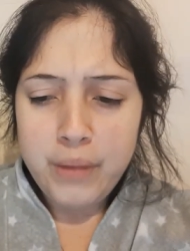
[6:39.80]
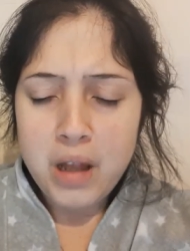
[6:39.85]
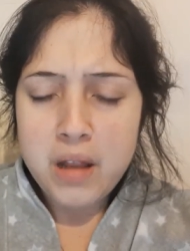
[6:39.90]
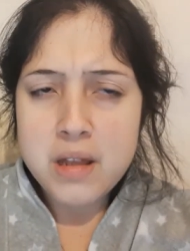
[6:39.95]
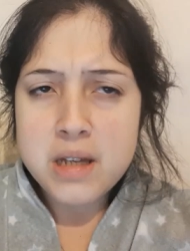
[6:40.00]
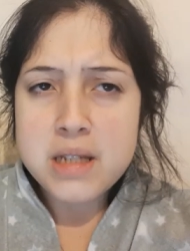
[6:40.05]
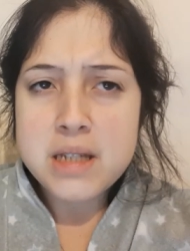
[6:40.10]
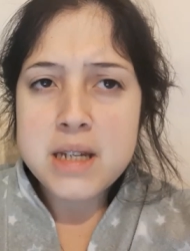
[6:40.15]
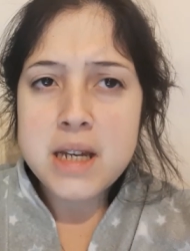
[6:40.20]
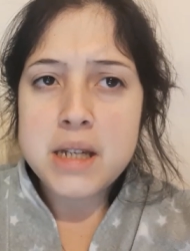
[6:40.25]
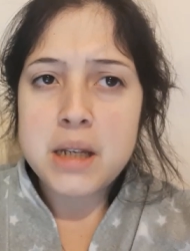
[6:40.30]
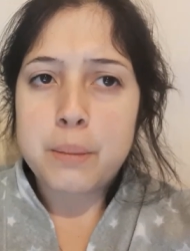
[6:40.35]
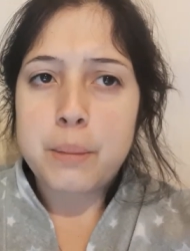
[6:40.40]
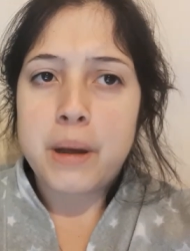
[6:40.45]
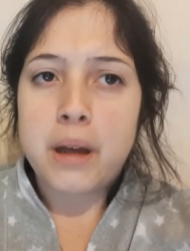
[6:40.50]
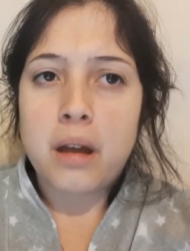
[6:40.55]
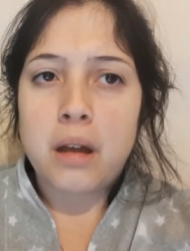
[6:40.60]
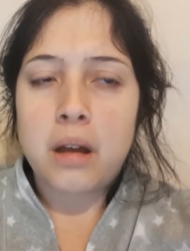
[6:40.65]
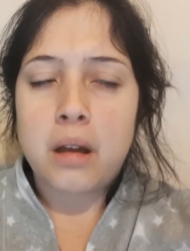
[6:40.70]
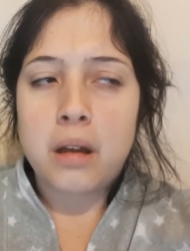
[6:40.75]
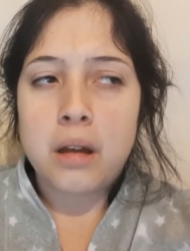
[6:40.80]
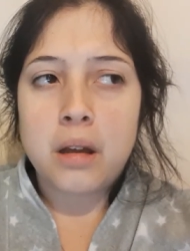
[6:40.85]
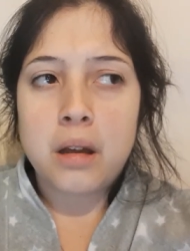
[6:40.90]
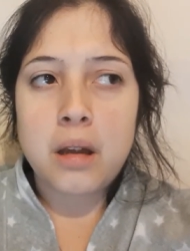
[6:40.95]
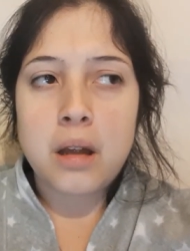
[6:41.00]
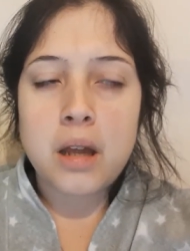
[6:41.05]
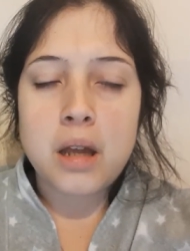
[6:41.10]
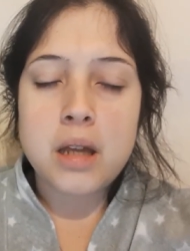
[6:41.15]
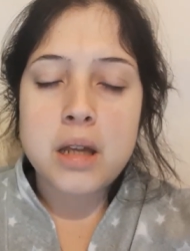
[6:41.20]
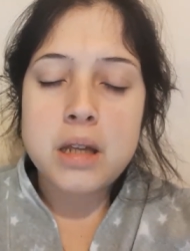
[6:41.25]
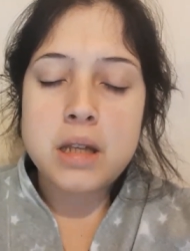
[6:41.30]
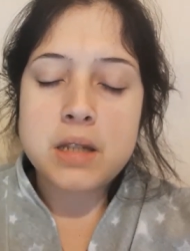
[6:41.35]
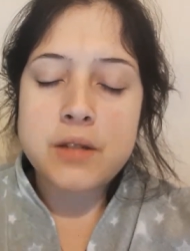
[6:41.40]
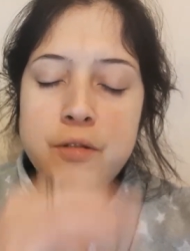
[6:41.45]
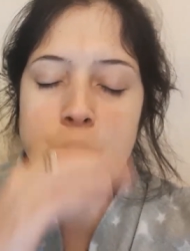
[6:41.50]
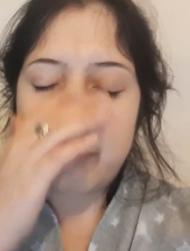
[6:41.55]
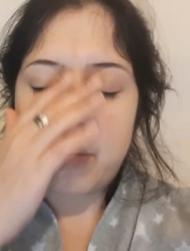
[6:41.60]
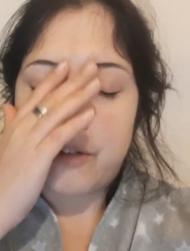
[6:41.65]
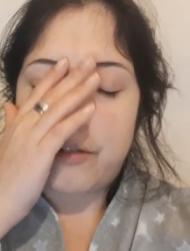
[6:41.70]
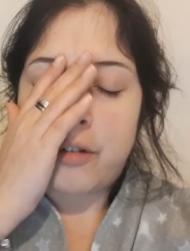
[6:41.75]
this teddy bear is
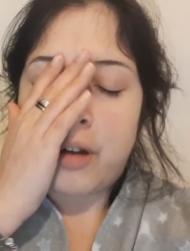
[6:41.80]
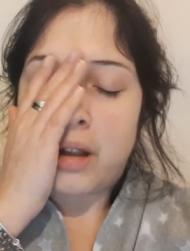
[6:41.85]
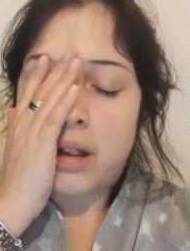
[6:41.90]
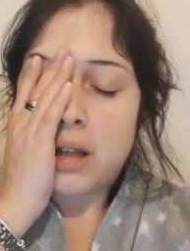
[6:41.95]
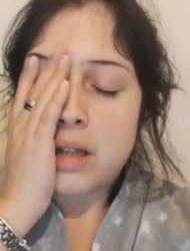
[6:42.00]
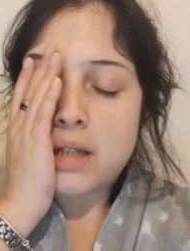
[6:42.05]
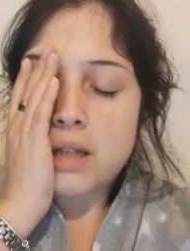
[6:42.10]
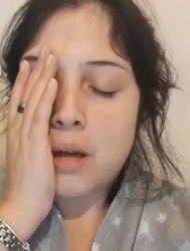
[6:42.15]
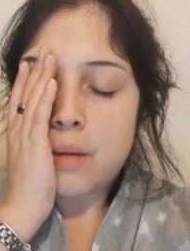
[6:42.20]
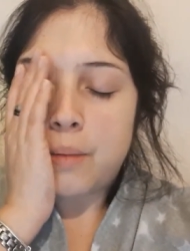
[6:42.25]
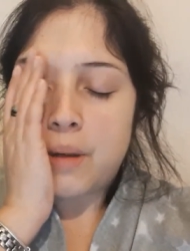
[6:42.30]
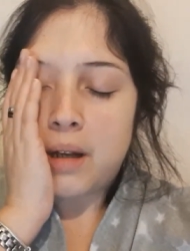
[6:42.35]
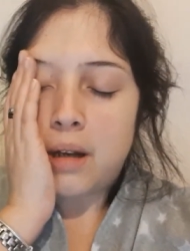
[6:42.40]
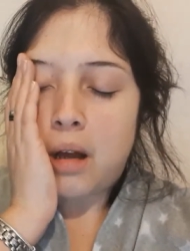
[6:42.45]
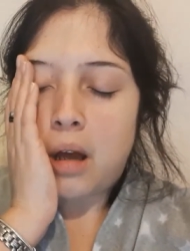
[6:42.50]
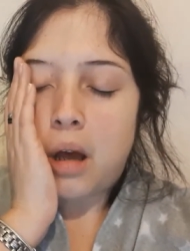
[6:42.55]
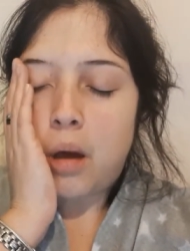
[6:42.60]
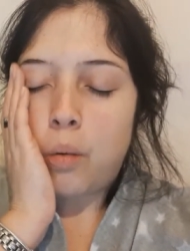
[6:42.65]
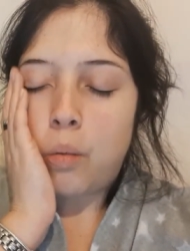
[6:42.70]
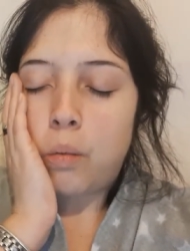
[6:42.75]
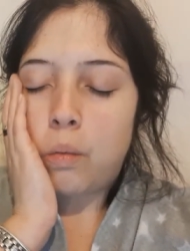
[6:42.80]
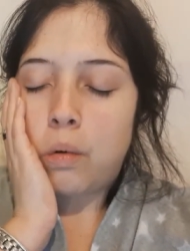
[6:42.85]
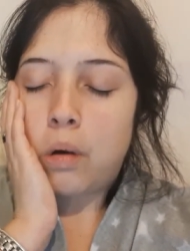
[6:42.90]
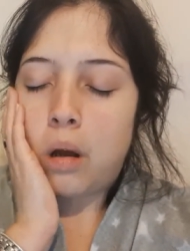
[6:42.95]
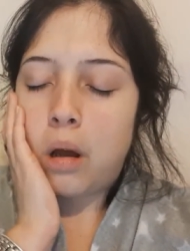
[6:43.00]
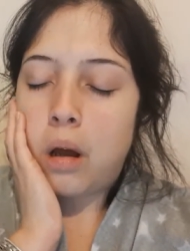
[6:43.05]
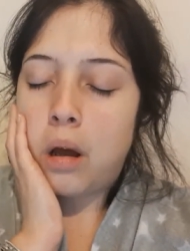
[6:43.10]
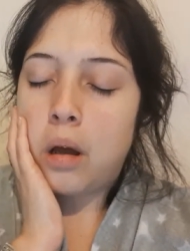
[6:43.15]
for my friend that's coming down,